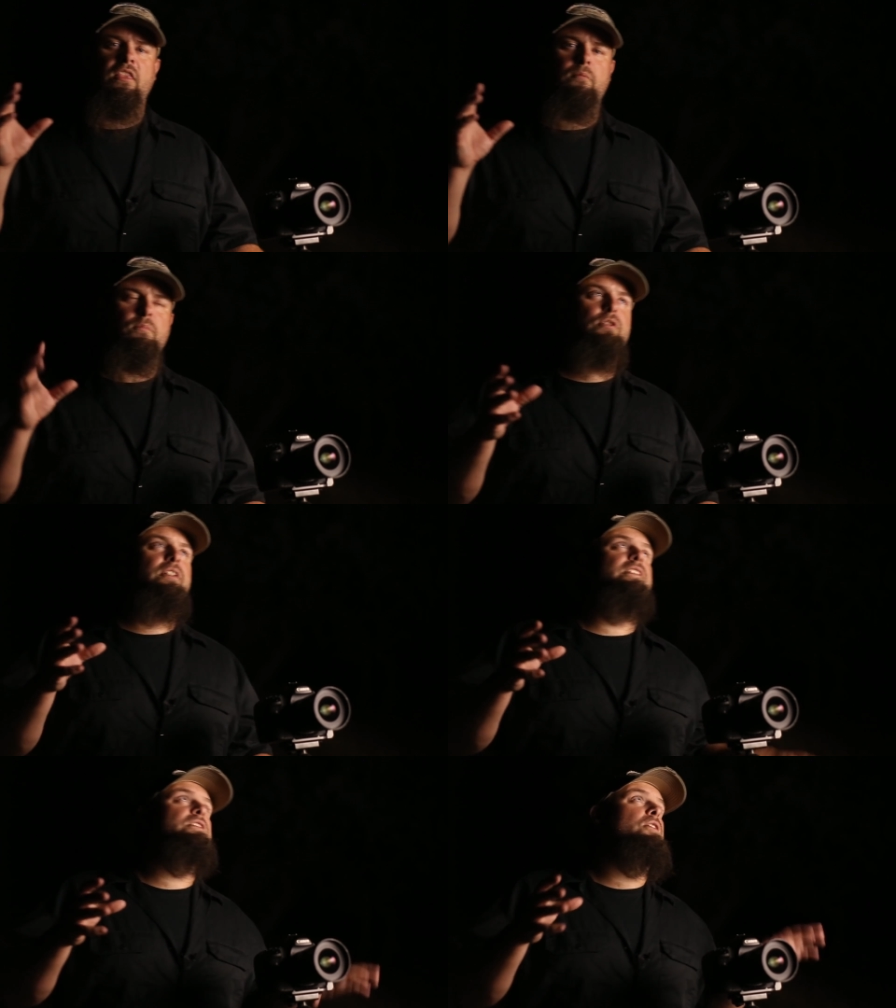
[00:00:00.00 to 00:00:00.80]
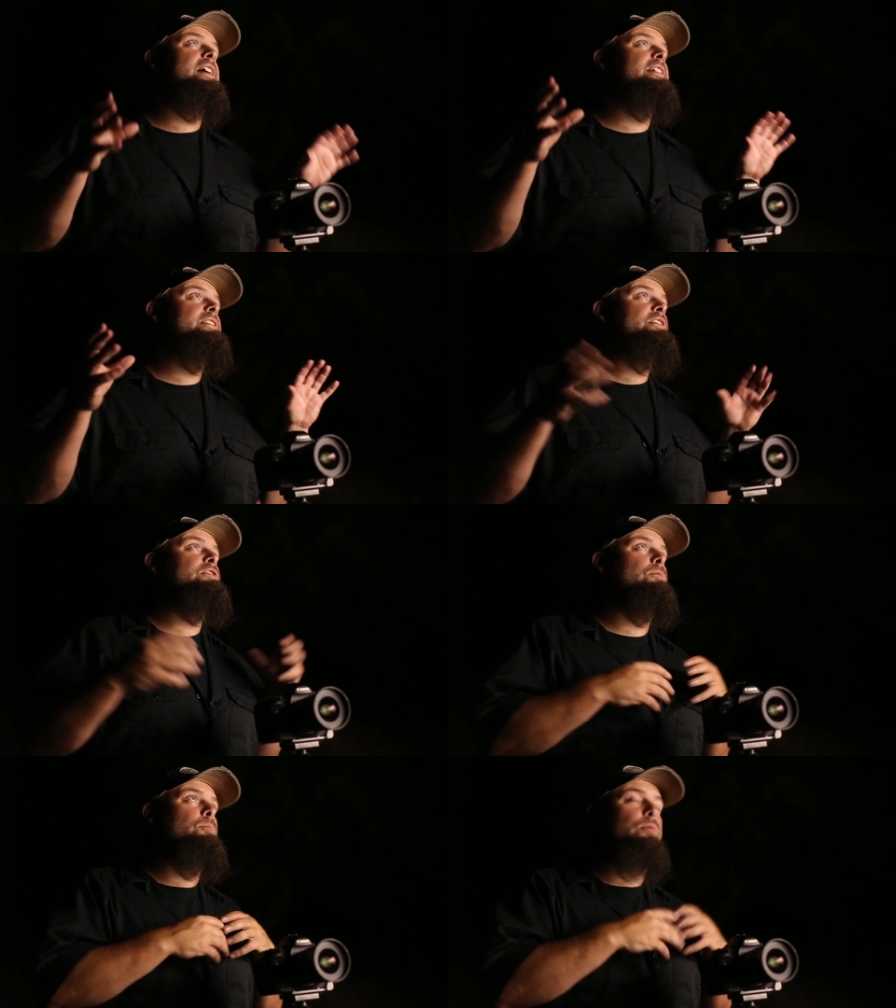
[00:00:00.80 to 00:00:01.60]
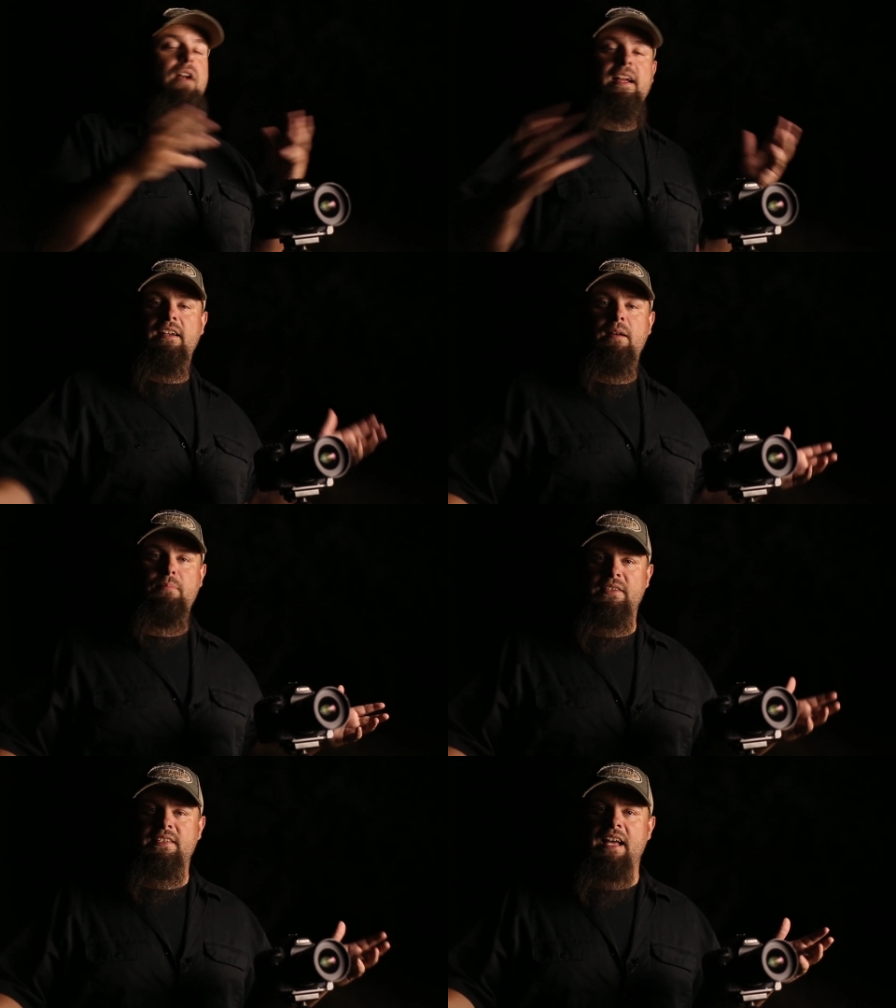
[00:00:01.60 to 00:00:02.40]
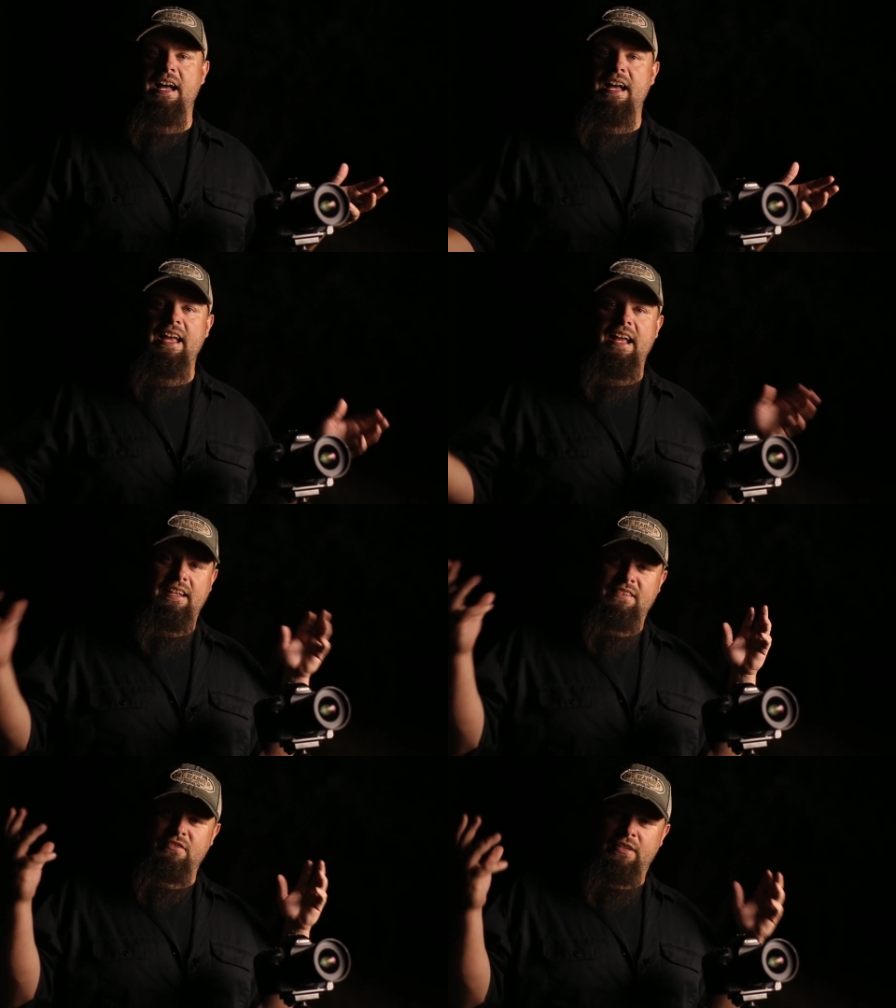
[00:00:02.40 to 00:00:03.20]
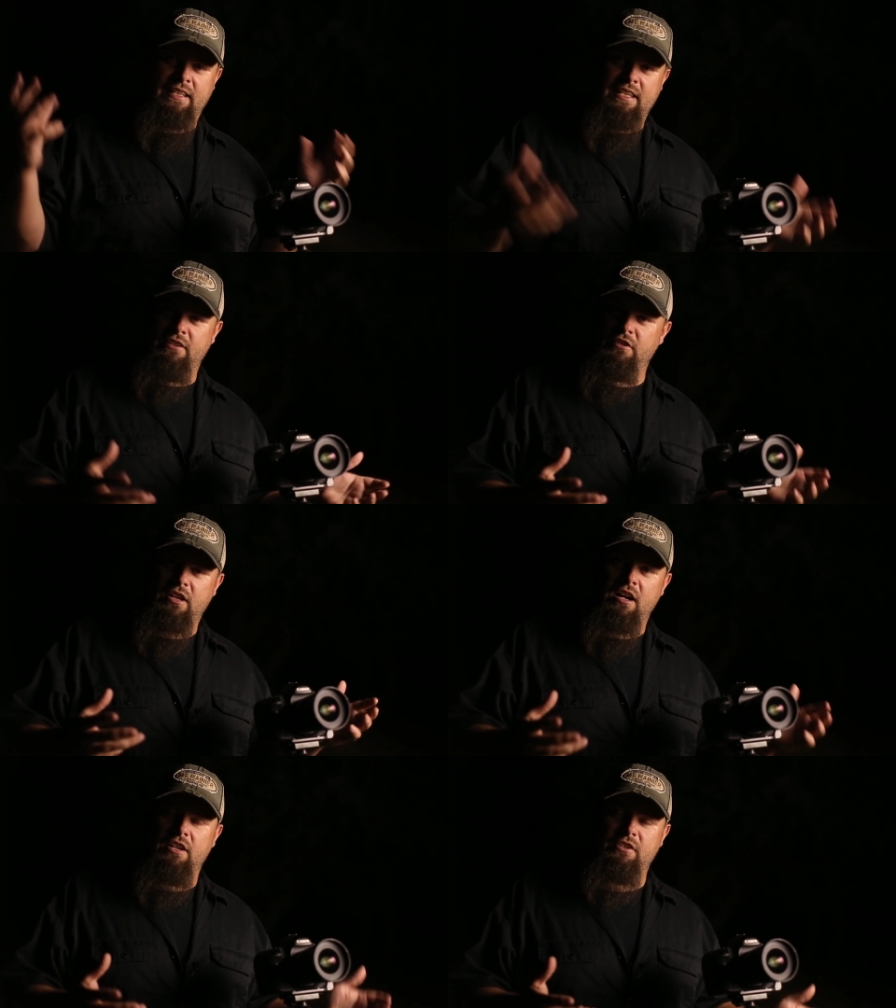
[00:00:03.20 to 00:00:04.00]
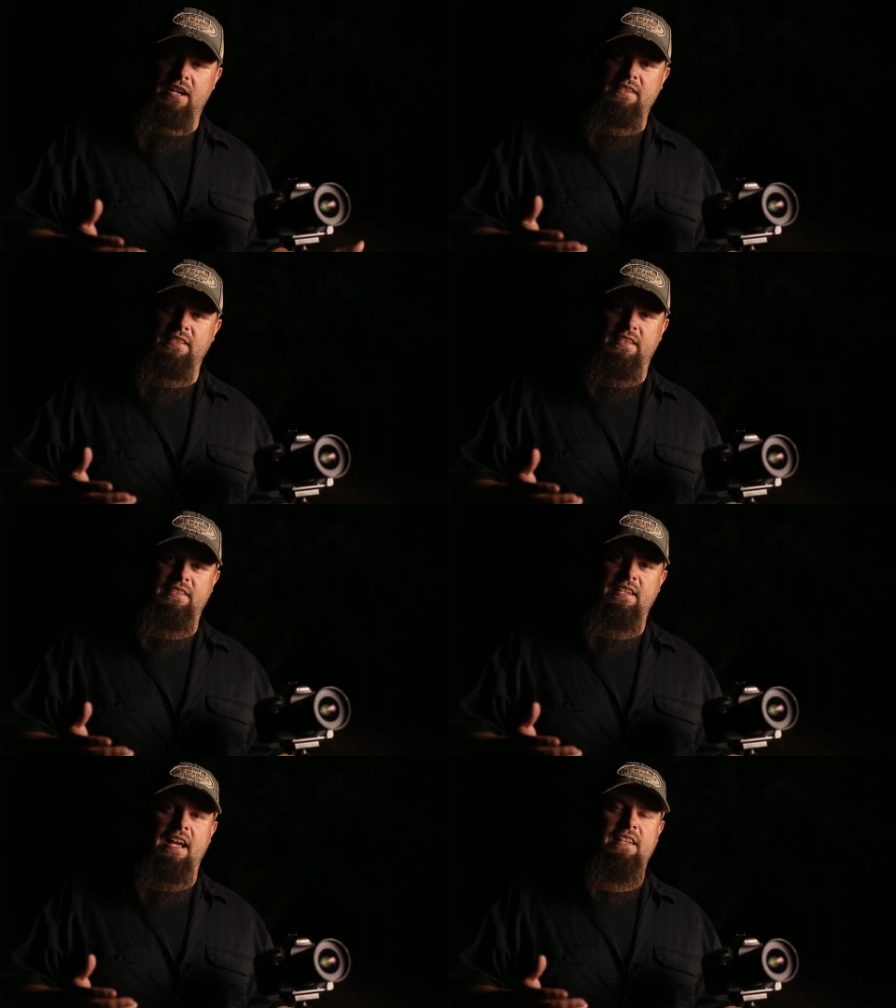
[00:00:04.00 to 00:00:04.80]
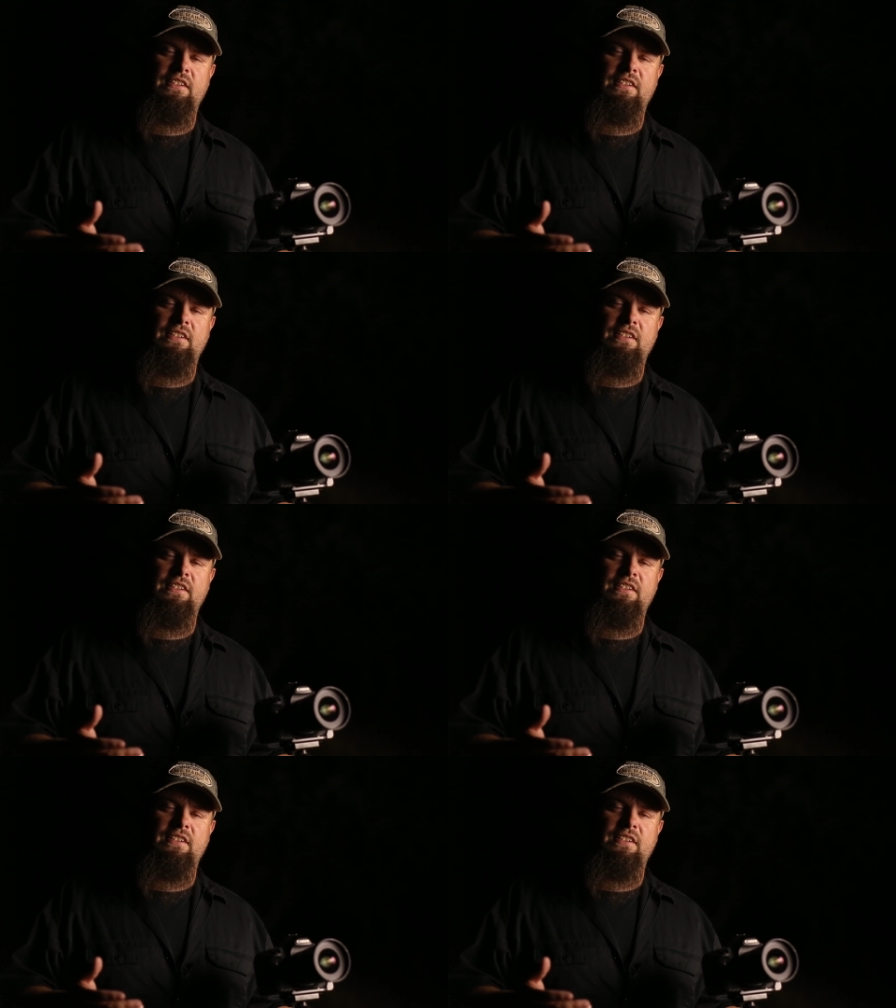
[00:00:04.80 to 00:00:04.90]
The moon is going to brighten up the sky, and it's going to kill the contrast in the sky.